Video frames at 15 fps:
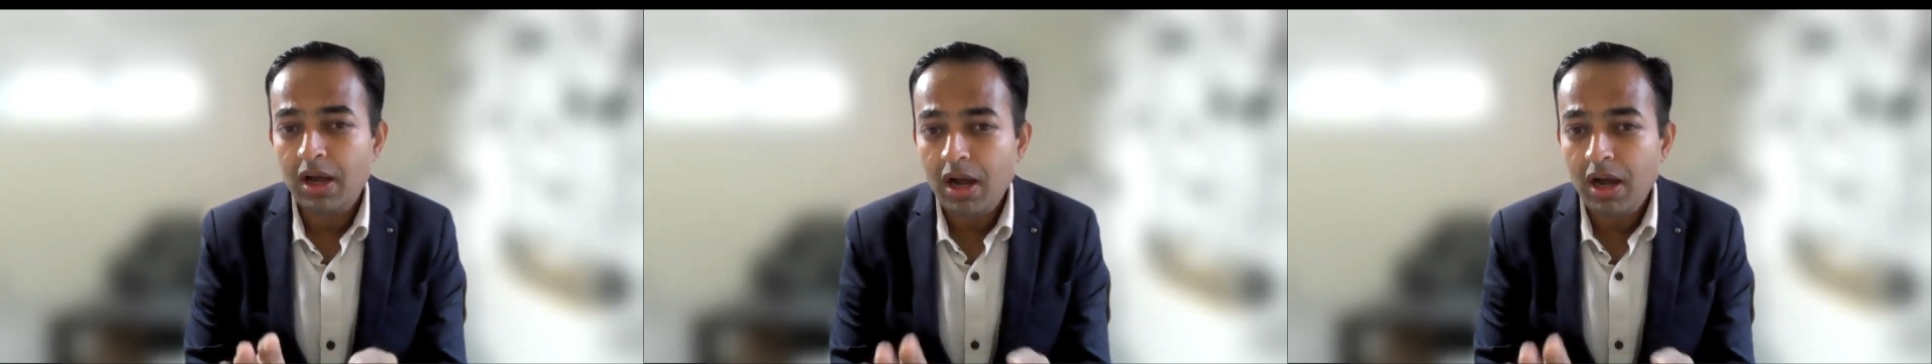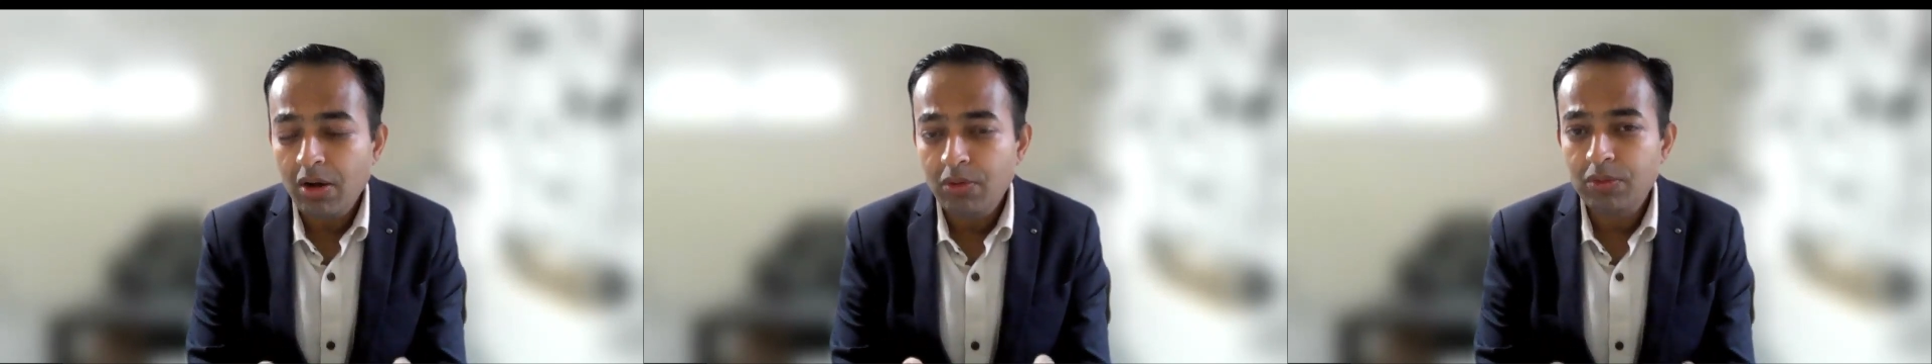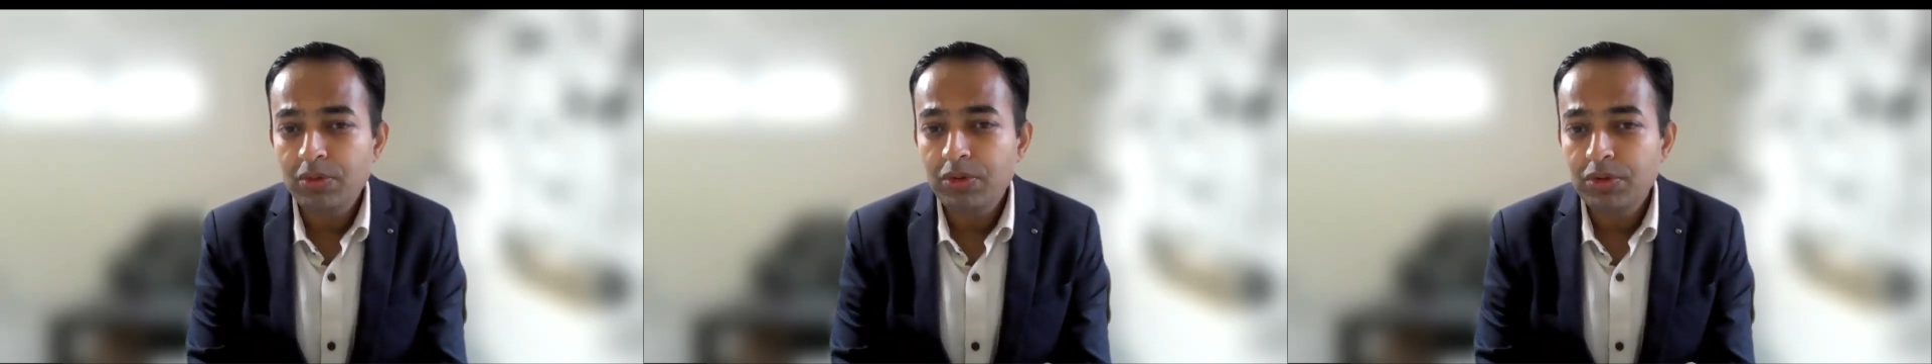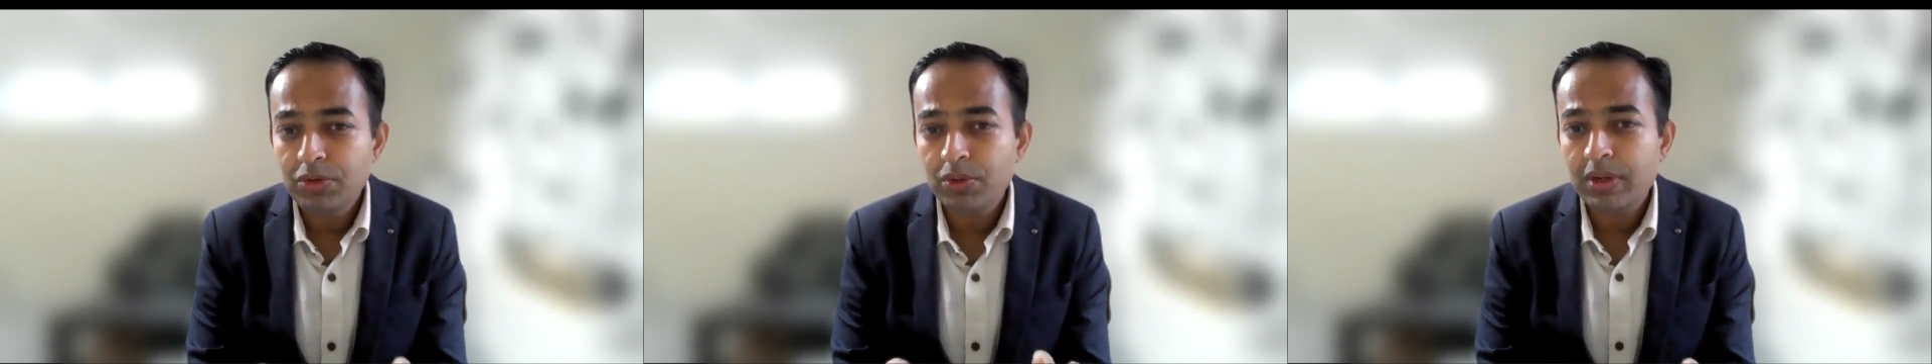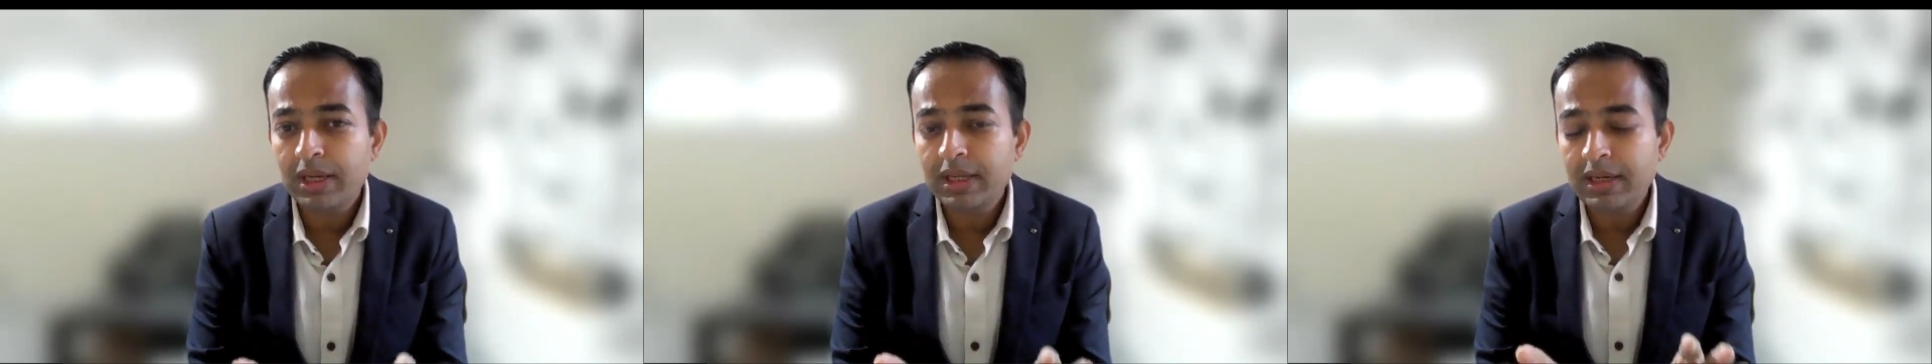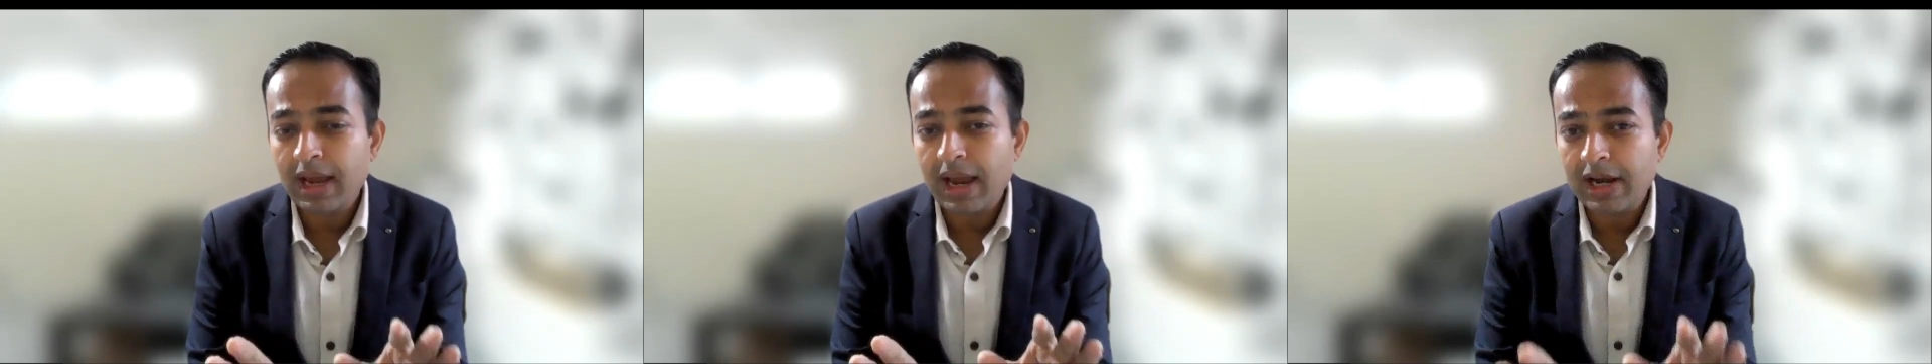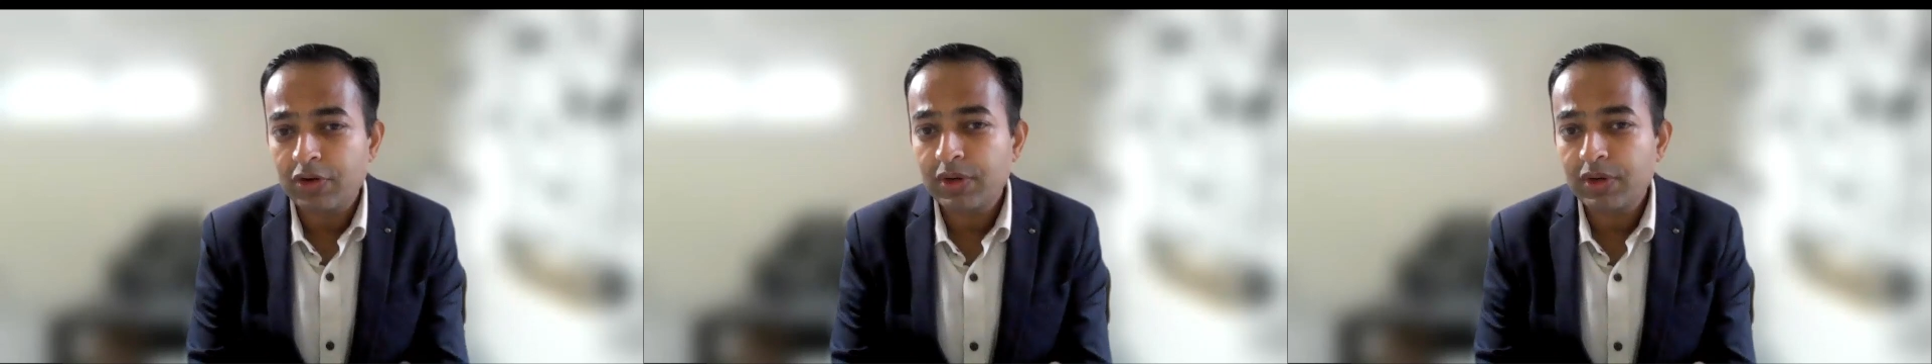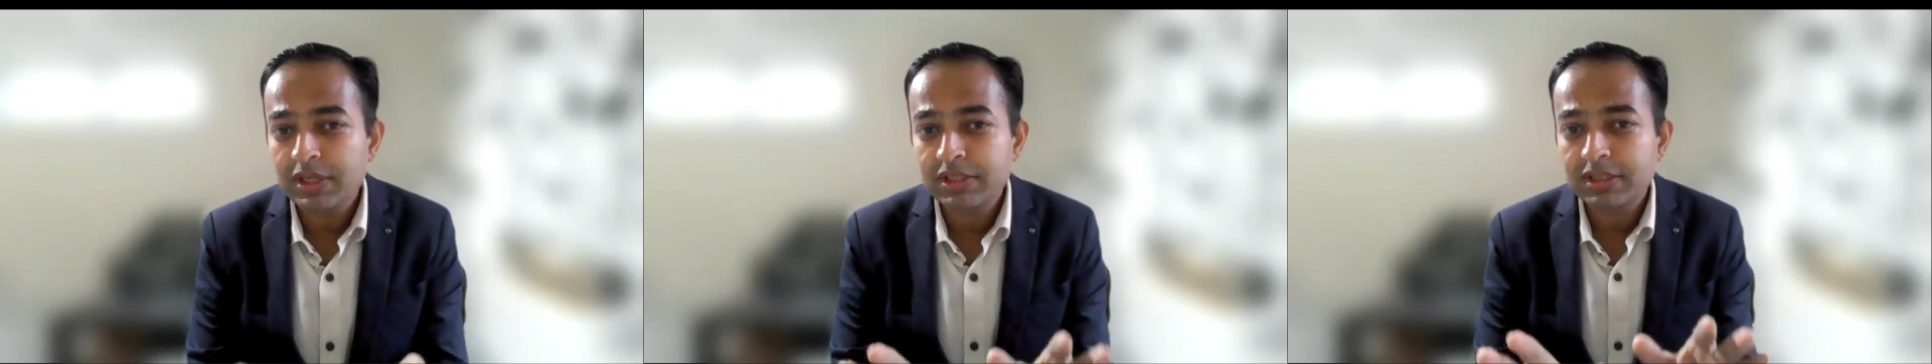how you can
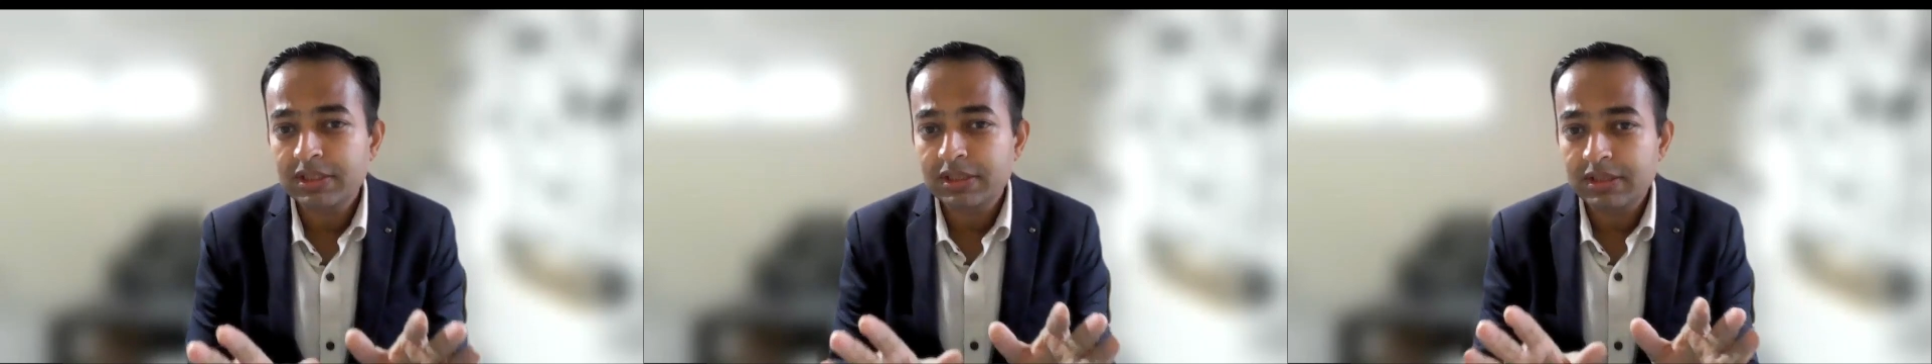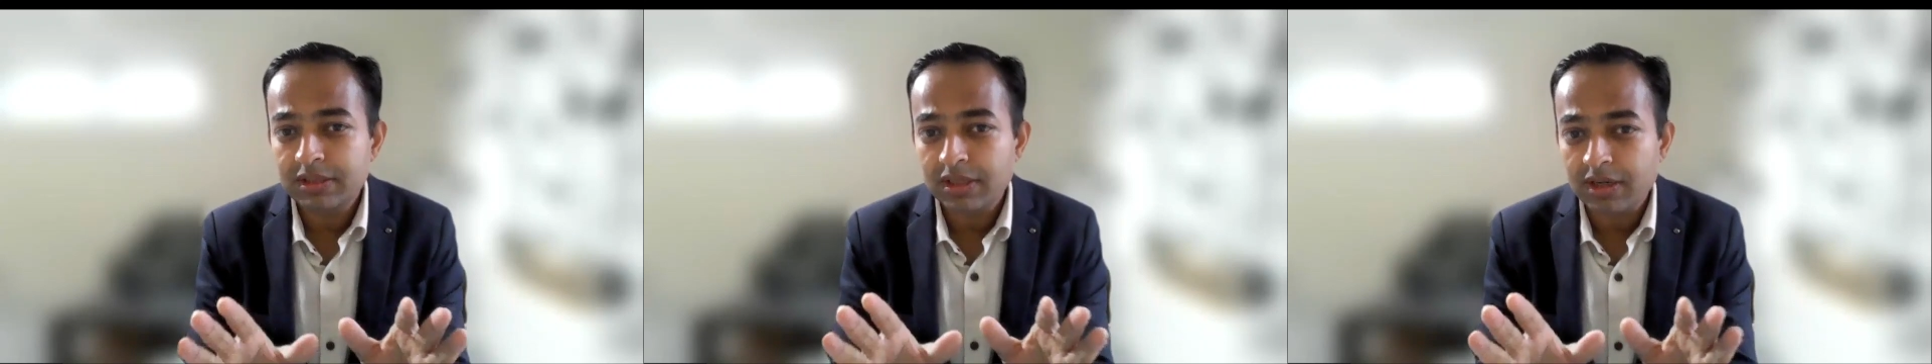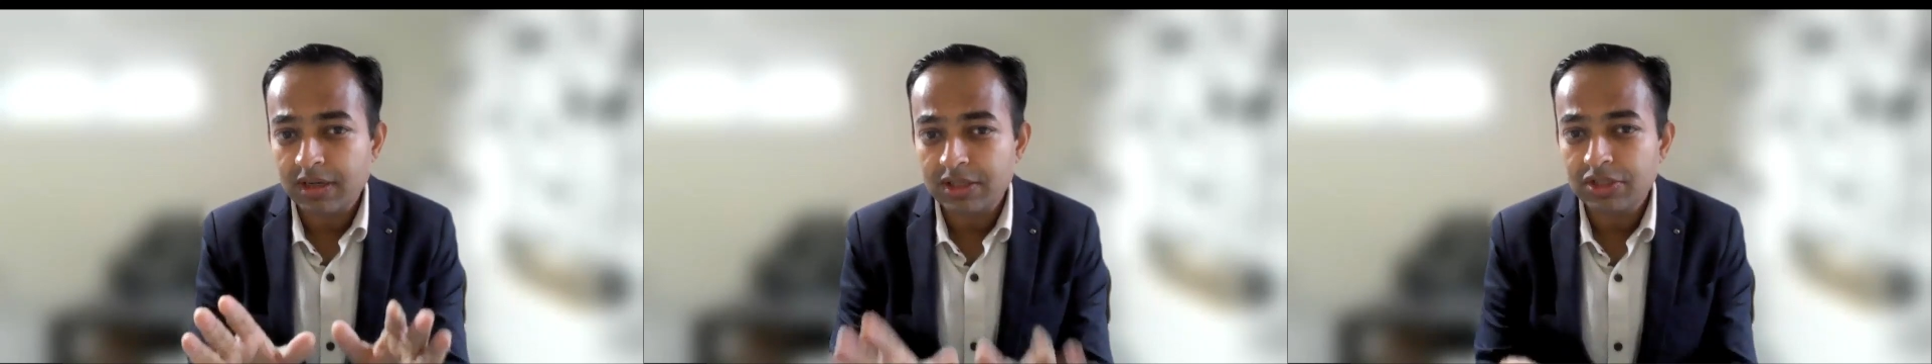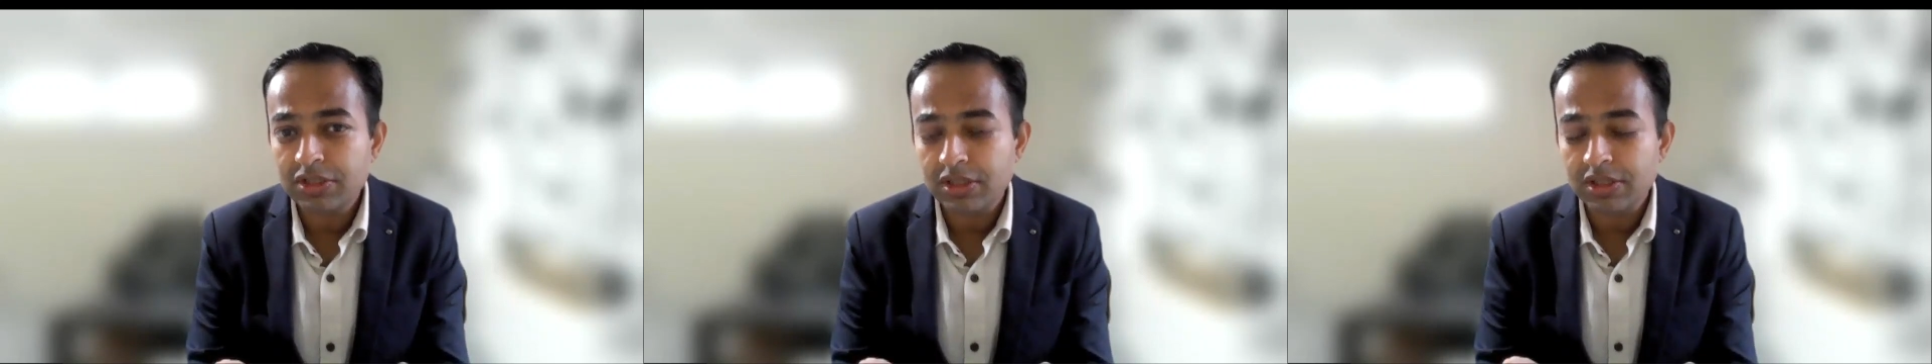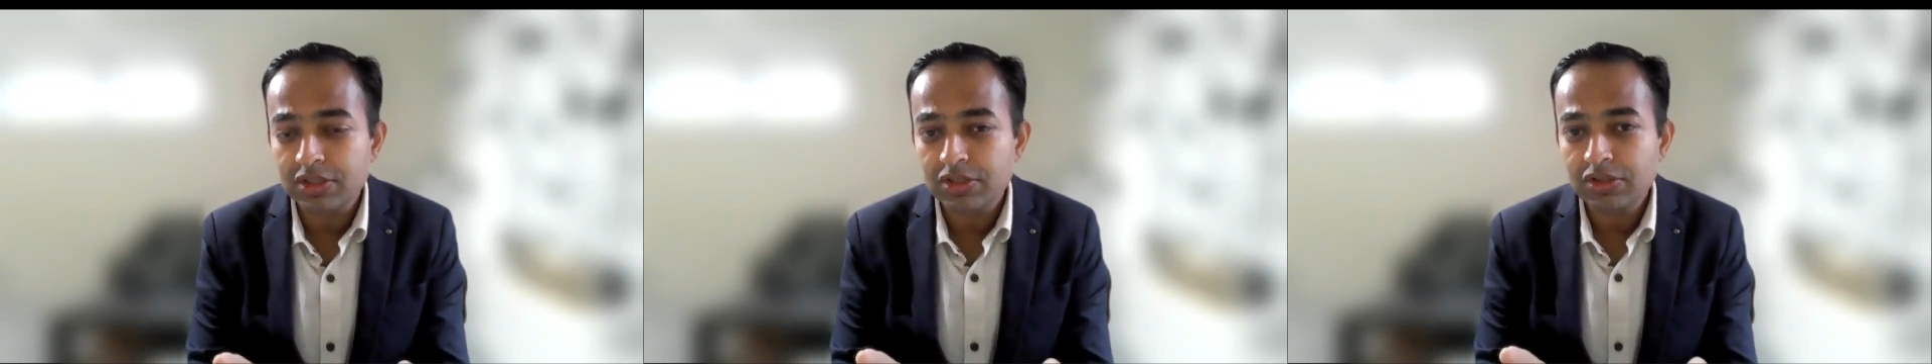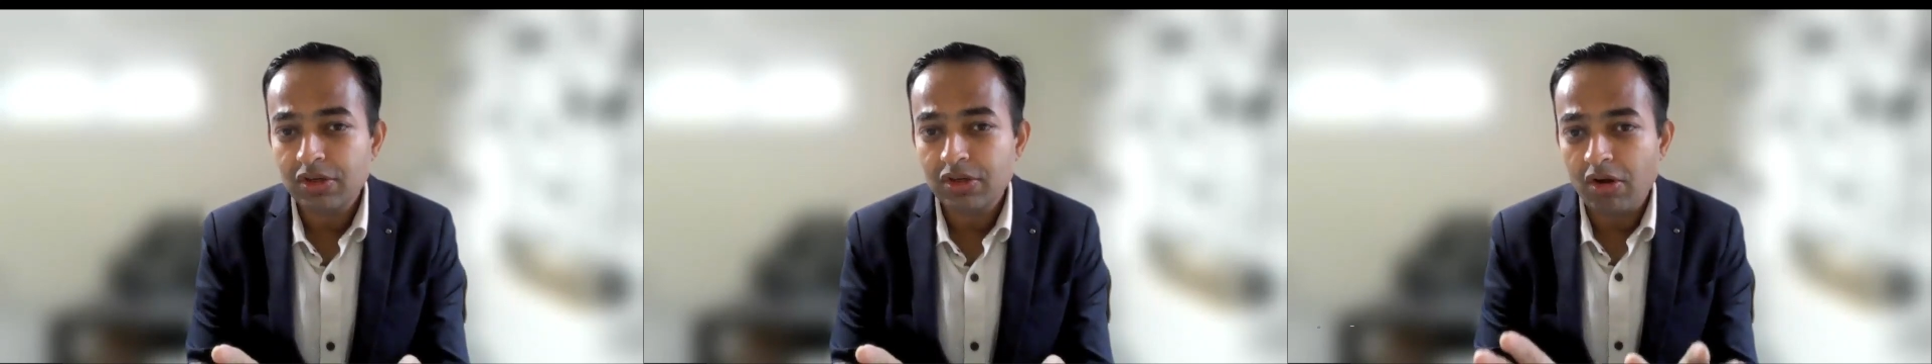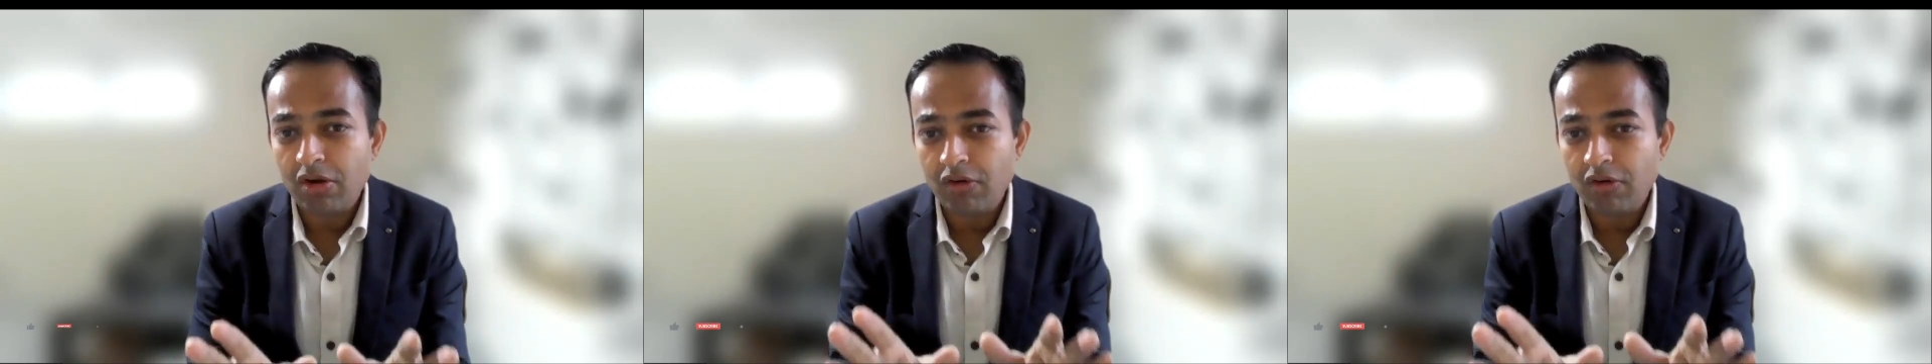address the concerns